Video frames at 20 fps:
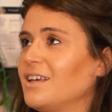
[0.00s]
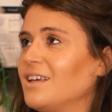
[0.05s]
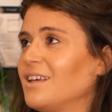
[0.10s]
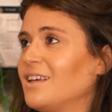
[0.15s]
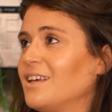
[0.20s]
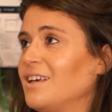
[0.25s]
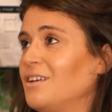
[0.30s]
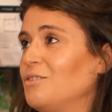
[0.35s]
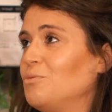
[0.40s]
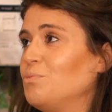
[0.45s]

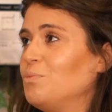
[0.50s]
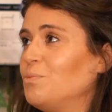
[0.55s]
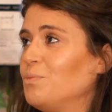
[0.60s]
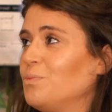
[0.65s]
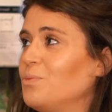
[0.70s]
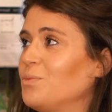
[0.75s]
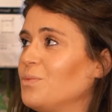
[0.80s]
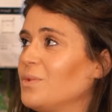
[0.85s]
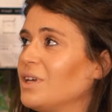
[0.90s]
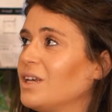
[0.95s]
can
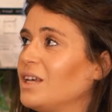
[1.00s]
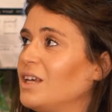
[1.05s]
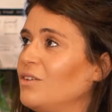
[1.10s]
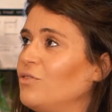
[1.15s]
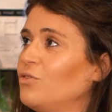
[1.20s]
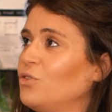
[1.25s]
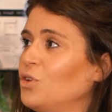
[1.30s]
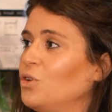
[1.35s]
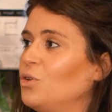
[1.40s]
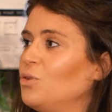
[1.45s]
give
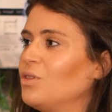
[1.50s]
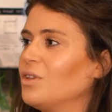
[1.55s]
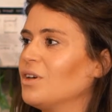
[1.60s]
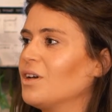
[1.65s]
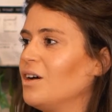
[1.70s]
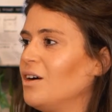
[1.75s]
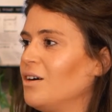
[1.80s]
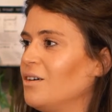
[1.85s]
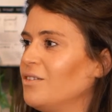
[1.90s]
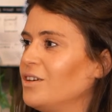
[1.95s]
you the
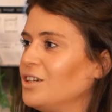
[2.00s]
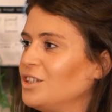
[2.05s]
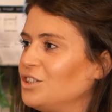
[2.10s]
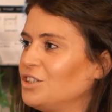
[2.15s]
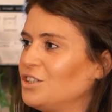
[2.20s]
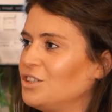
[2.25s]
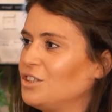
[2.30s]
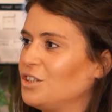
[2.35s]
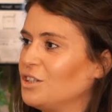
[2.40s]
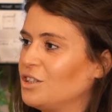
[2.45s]
courage
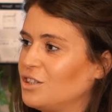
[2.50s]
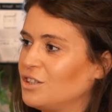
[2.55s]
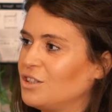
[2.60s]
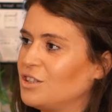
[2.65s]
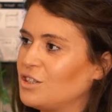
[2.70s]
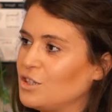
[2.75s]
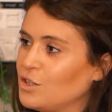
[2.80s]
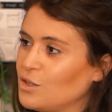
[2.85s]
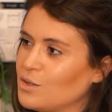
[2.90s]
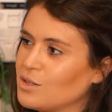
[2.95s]
to
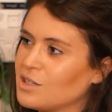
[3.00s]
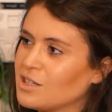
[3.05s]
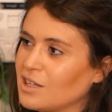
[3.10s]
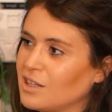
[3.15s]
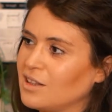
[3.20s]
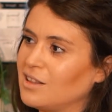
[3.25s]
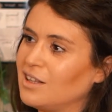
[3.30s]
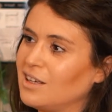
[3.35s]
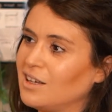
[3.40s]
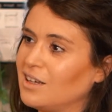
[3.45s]
do
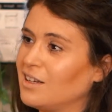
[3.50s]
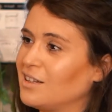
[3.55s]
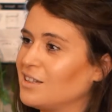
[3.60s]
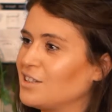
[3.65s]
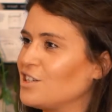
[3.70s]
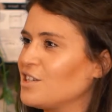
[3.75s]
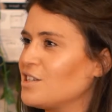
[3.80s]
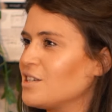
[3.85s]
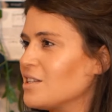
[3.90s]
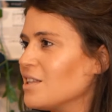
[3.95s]
something
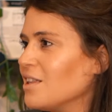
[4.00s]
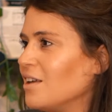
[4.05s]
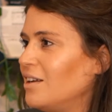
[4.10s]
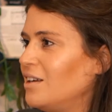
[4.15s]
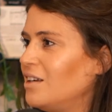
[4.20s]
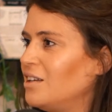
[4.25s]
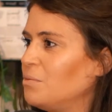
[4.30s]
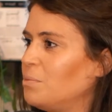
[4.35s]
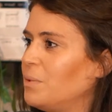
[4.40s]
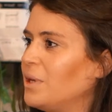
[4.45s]
just
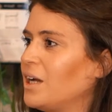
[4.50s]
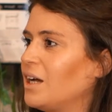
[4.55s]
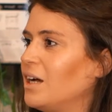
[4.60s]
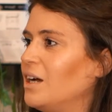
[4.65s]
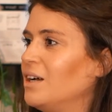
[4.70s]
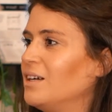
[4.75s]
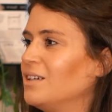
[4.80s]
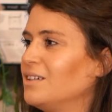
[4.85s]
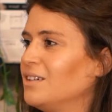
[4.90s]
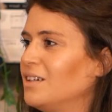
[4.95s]
slightly bigger.
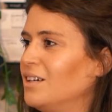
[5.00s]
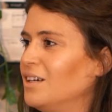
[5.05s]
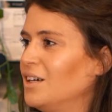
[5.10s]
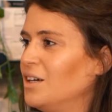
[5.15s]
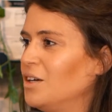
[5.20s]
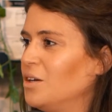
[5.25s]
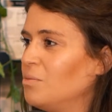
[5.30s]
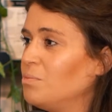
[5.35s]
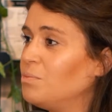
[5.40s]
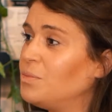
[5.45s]

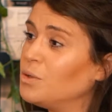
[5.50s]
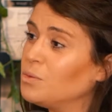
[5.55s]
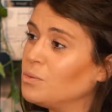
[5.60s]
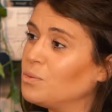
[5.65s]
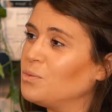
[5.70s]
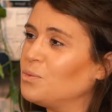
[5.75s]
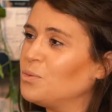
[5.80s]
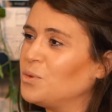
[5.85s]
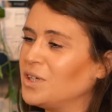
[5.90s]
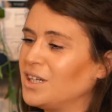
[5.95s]
But
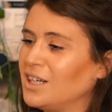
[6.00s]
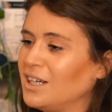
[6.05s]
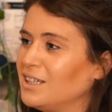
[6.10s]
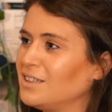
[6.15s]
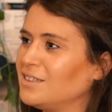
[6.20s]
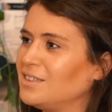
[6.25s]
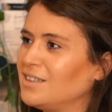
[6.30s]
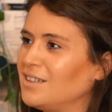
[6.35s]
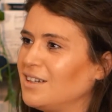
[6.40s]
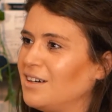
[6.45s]
what it
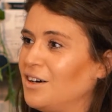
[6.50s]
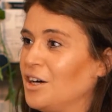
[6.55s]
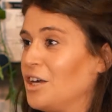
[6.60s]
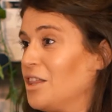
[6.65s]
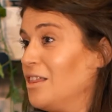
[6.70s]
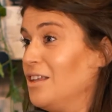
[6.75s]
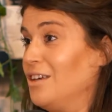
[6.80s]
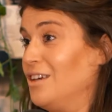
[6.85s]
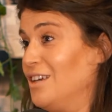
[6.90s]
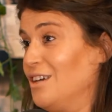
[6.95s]
is, I
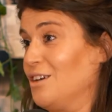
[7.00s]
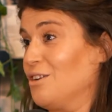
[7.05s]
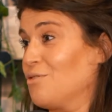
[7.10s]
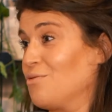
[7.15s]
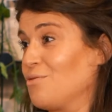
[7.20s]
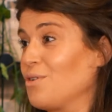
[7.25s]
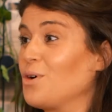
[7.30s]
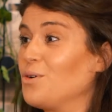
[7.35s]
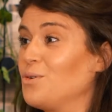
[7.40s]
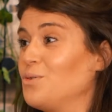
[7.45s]
think it
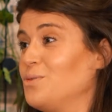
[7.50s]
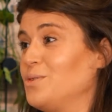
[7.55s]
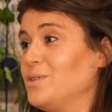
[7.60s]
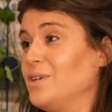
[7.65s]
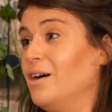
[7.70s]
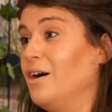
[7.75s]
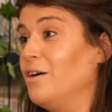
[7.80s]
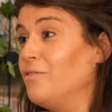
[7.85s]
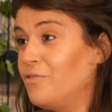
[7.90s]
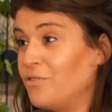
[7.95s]
grows. Like,
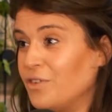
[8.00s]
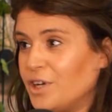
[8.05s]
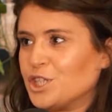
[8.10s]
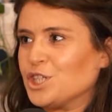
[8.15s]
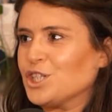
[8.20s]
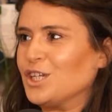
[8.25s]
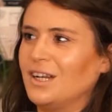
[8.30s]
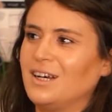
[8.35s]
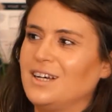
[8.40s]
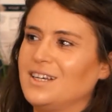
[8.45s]
I
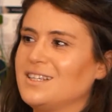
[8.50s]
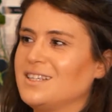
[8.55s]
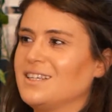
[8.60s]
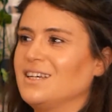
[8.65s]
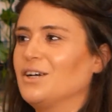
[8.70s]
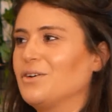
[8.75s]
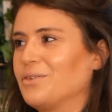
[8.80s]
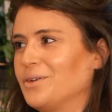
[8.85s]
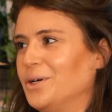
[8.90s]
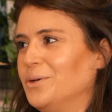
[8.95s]
visualize it
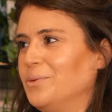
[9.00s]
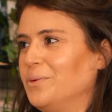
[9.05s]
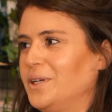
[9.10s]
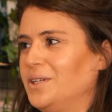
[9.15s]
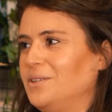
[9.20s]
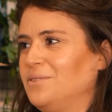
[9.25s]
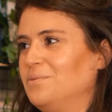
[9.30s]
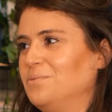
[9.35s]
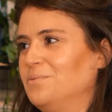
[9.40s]
growing.